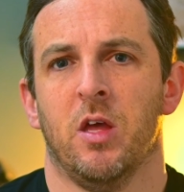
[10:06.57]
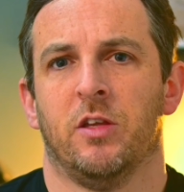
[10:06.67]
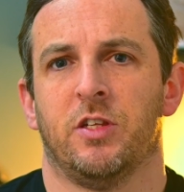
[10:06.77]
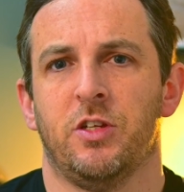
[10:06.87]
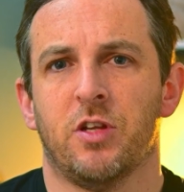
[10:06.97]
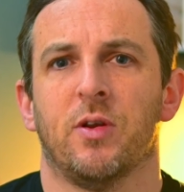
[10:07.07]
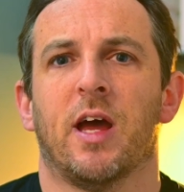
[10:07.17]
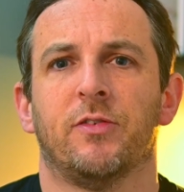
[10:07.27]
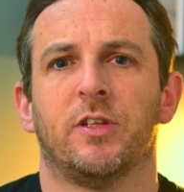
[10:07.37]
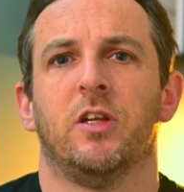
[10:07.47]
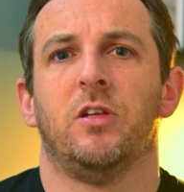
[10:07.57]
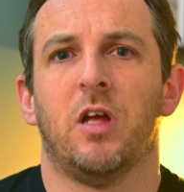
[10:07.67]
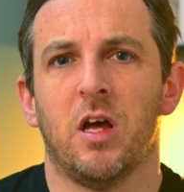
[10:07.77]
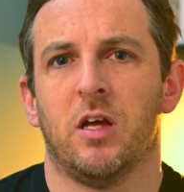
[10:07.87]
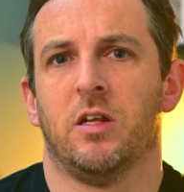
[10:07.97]
So you don't have to
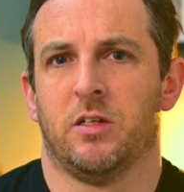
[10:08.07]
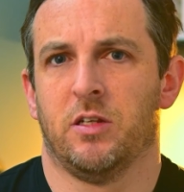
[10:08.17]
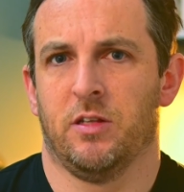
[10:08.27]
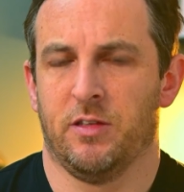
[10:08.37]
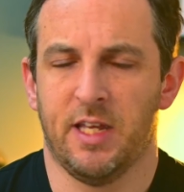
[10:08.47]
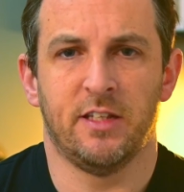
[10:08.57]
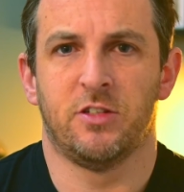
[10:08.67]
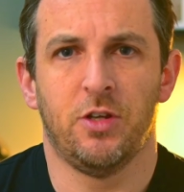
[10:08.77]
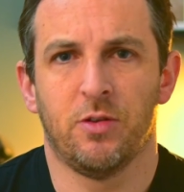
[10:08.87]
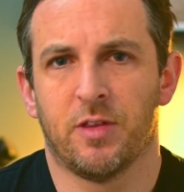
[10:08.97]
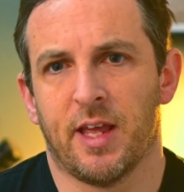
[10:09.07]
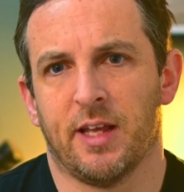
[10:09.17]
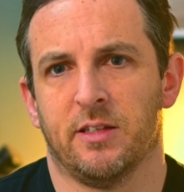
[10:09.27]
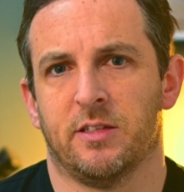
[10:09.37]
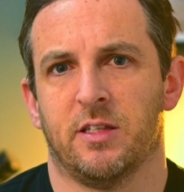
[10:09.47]
learn these new
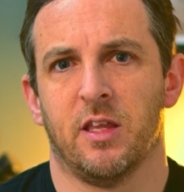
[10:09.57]
things,